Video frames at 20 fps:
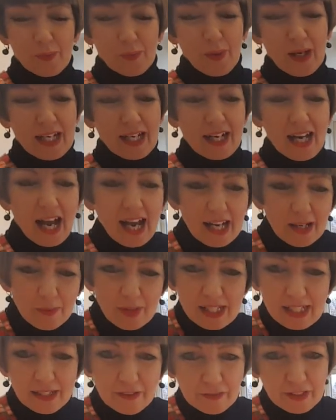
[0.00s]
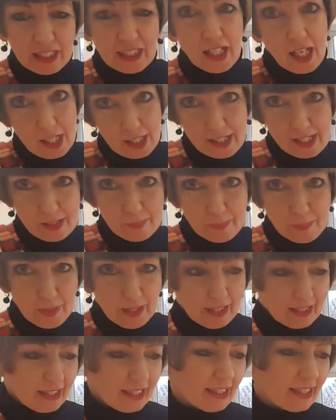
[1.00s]
when I was living in
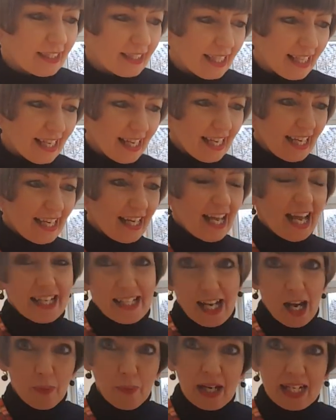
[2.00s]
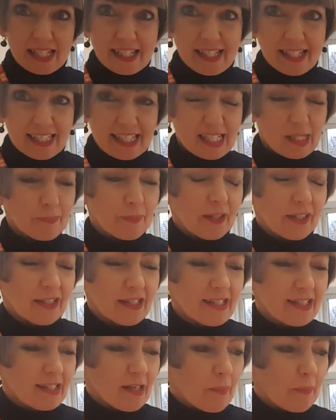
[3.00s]
Luxembourg and I went to these
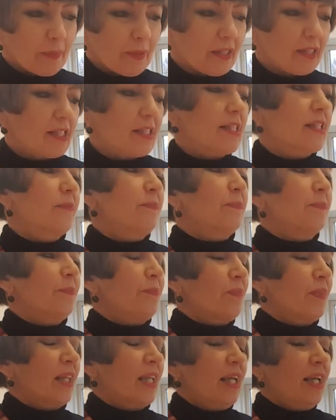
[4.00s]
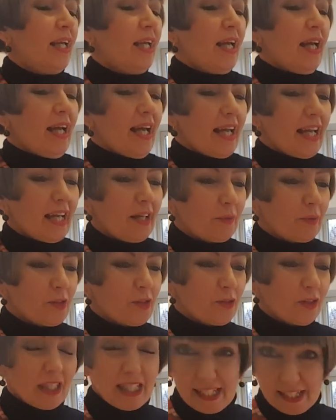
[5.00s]
burnt suppers, it
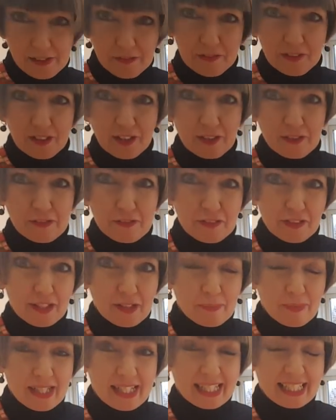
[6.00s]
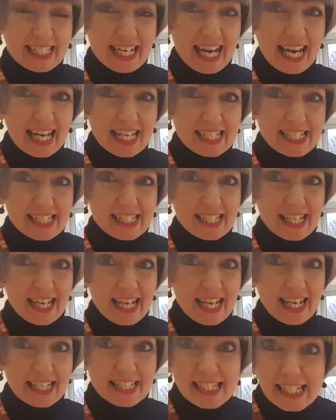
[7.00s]
was really difficult for them to get
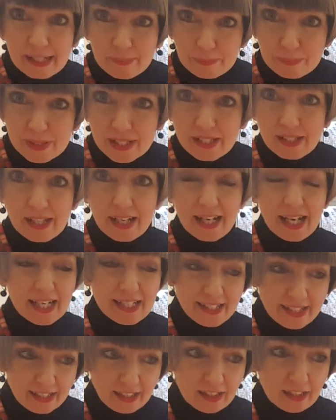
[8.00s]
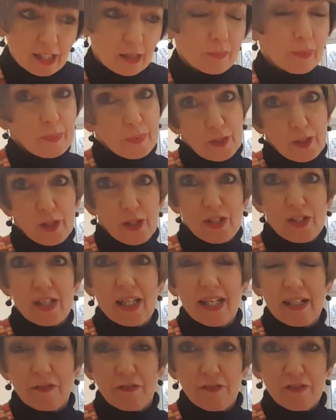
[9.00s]
neeps, turnip,
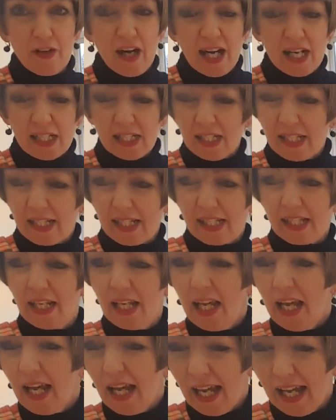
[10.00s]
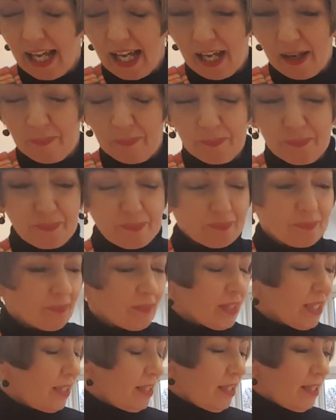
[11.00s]
because in France,
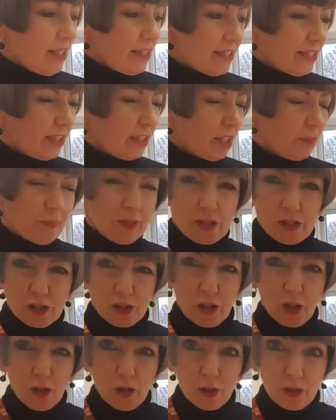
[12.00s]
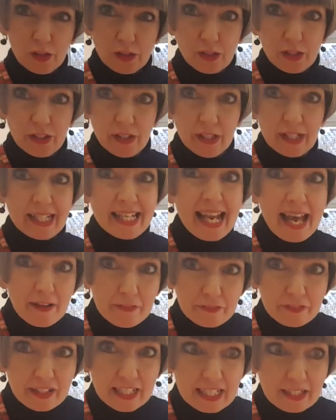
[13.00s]
turnip is called
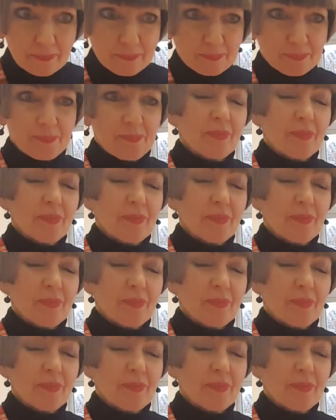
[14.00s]
navi.